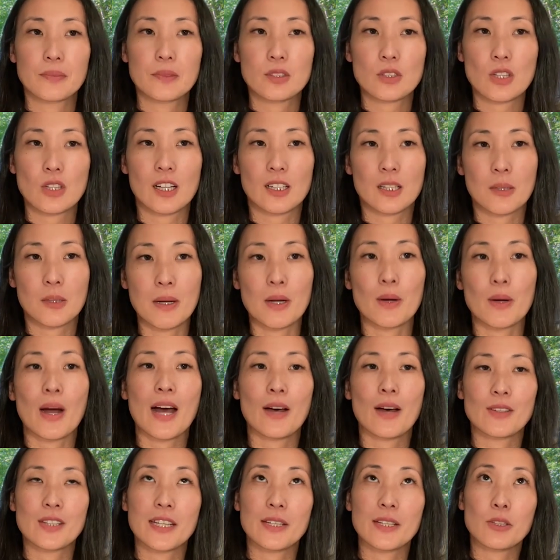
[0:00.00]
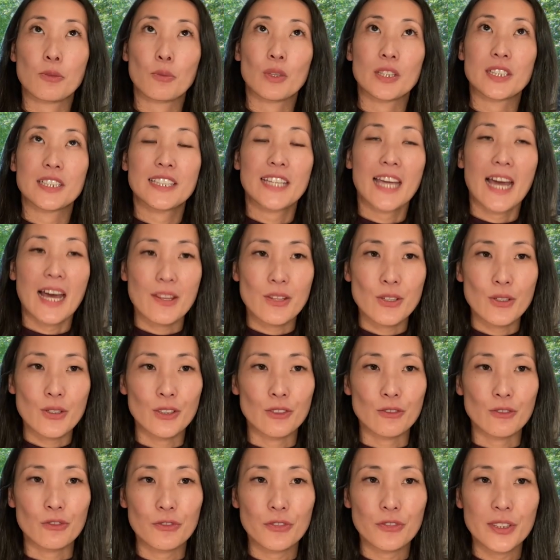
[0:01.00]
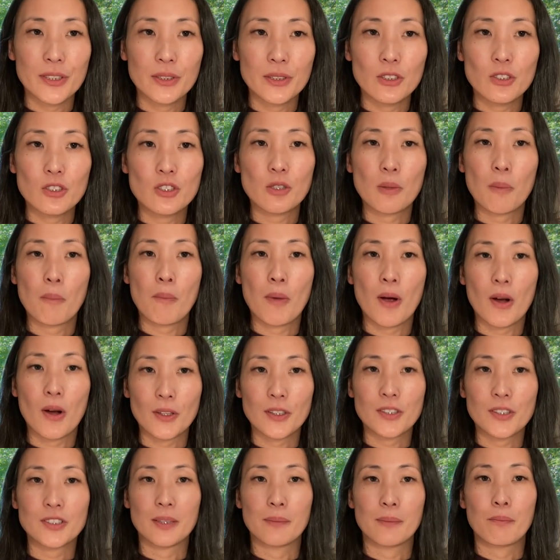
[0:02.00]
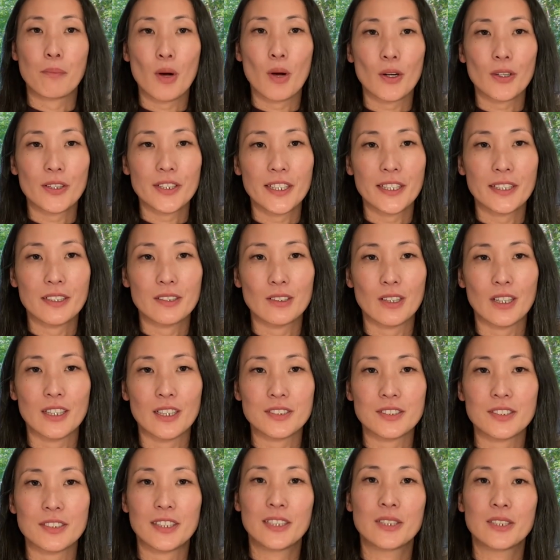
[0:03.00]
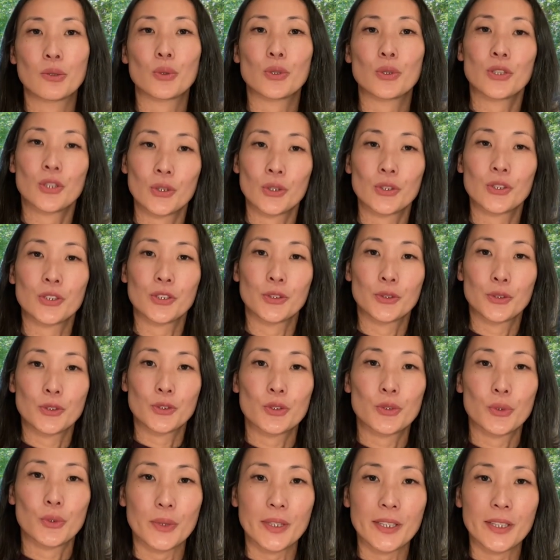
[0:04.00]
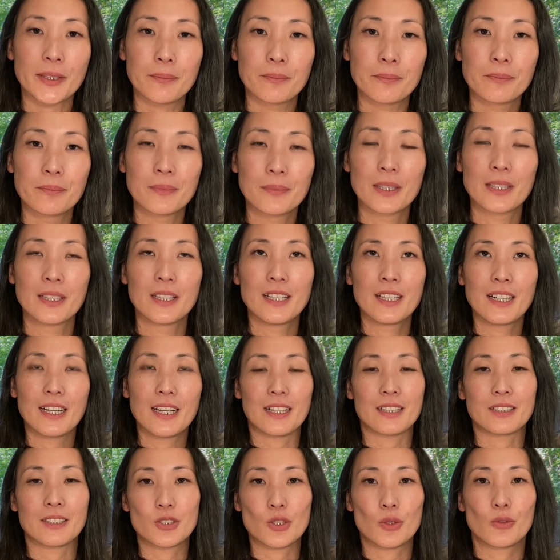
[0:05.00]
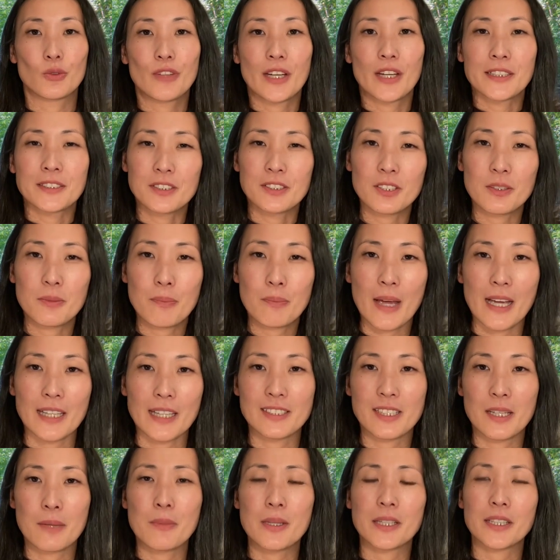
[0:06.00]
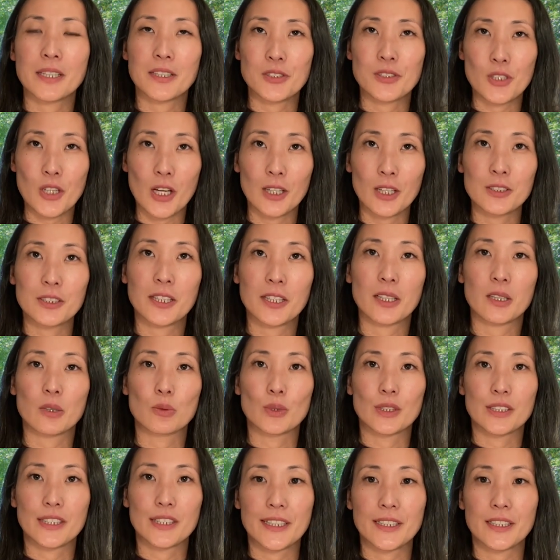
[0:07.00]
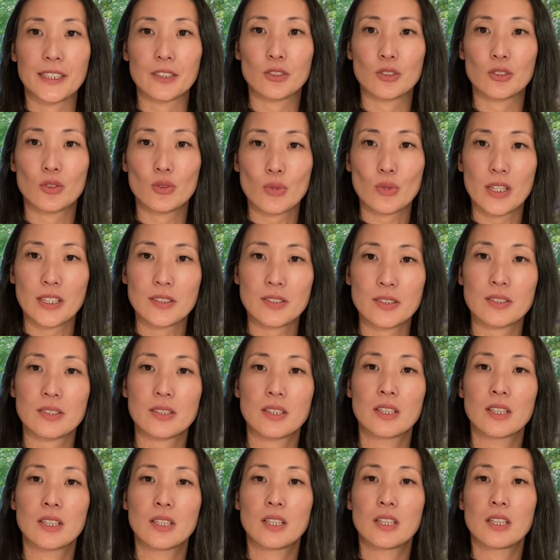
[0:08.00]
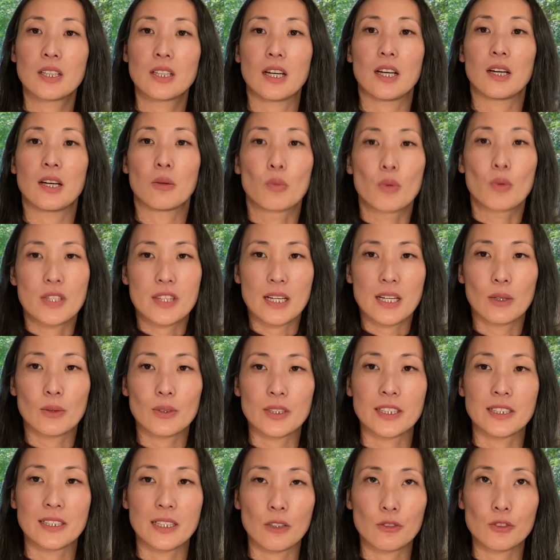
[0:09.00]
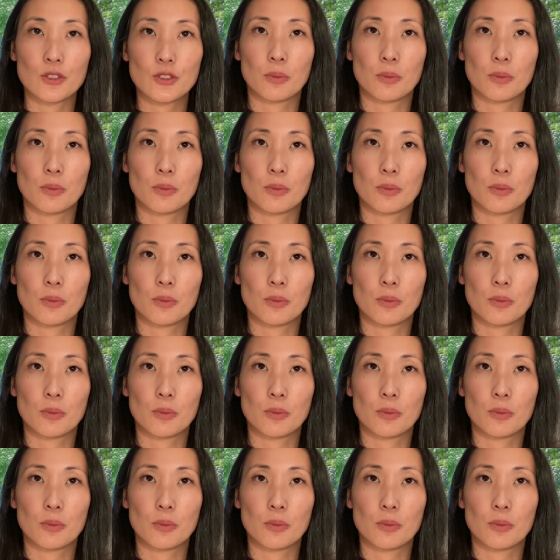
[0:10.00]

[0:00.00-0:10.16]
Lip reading: talk about how they would gather in fields, parks, and parking lots in order to scream to vent pandemic and childcare related stress without enough